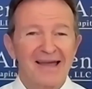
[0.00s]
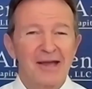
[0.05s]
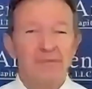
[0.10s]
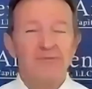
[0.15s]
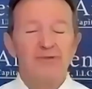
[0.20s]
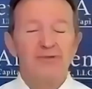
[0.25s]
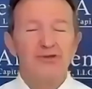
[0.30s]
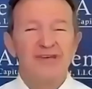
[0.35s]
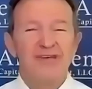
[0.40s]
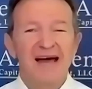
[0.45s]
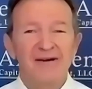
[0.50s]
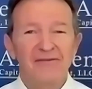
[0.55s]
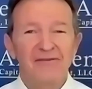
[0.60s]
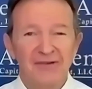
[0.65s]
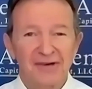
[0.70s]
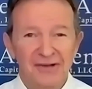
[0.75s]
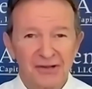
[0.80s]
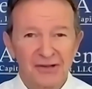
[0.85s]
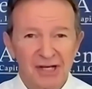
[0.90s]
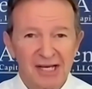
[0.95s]
am
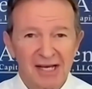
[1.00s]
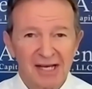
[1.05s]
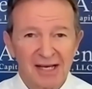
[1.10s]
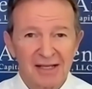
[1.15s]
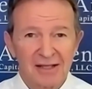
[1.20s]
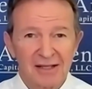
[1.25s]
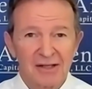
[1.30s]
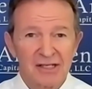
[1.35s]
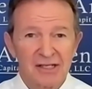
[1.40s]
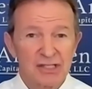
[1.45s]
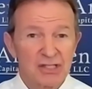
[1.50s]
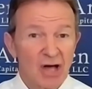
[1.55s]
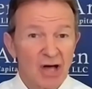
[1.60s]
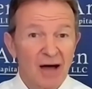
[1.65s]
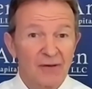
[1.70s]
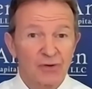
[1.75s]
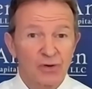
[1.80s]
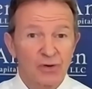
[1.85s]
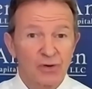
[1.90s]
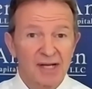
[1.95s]
definitely in the
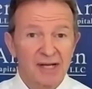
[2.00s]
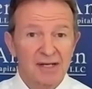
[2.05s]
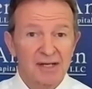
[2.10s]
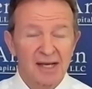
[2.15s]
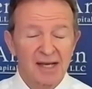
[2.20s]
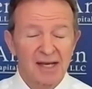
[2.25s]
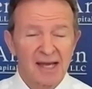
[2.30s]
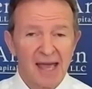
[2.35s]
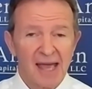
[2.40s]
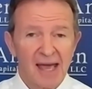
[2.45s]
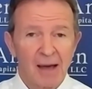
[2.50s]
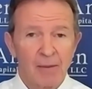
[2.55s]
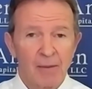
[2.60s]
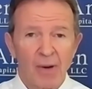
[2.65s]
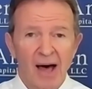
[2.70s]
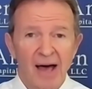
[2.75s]
soft landing camp.